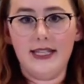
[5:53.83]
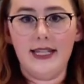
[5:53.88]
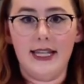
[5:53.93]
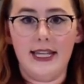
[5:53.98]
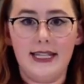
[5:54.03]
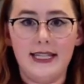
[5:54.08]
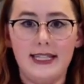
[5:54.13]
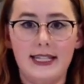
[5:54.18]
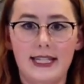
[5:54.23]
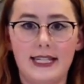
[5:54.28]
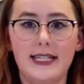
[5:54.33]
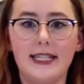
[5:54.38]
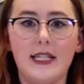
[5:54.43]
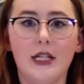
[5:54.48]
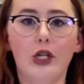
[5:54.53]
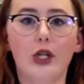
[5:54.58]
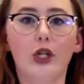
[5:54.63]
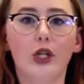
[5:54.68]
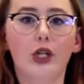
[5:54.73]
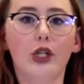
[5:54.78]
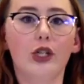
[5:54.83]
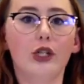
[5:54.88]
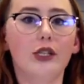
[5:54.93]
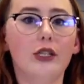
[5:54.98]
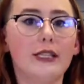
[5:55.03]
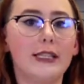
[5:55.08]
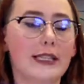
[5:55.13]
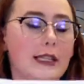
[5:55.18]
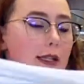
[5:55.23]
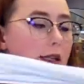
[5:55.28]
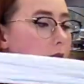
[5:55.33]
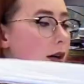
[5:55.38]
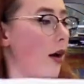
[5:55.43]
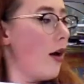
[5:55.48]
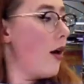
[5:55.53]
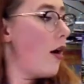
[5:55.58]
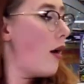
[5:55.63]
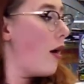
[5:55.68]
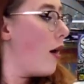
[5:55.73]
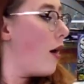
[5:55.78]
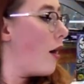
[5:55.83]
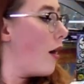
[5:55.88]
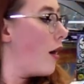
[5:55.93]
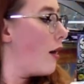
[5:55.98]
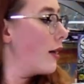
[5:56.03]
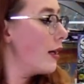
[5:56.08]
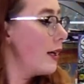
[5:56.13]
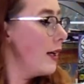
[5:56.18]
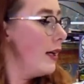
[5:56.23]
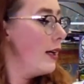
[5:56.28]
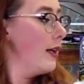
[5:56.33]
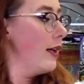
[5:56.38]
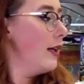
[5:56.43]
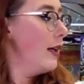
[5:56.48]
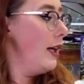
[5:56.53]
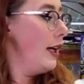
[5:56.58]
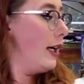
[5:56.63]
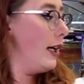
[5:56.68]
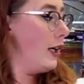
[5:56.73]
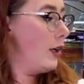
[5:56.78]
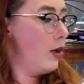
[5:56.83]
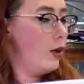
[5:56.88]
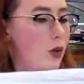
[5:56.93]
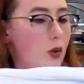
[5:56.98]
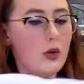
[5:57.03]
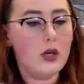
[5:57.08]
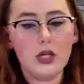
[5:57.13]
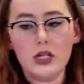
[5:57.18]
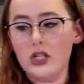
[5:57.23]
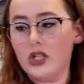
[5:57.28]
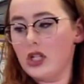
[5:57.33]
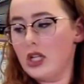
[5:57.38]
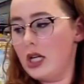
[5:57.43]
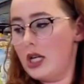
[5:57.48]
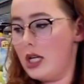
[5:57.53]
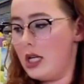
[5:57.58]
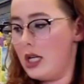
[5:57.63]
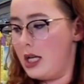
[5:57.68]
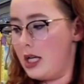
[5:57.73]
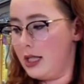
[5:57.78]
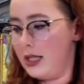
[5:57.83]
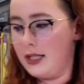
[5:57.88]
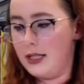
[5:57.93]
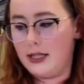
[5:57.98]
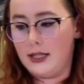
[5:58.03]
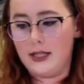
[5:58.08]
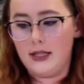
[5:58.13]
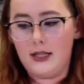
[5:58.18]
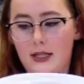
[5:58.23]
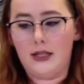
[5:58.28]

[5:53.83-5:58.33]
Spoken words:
and that's nice and curled and long, gorgeous,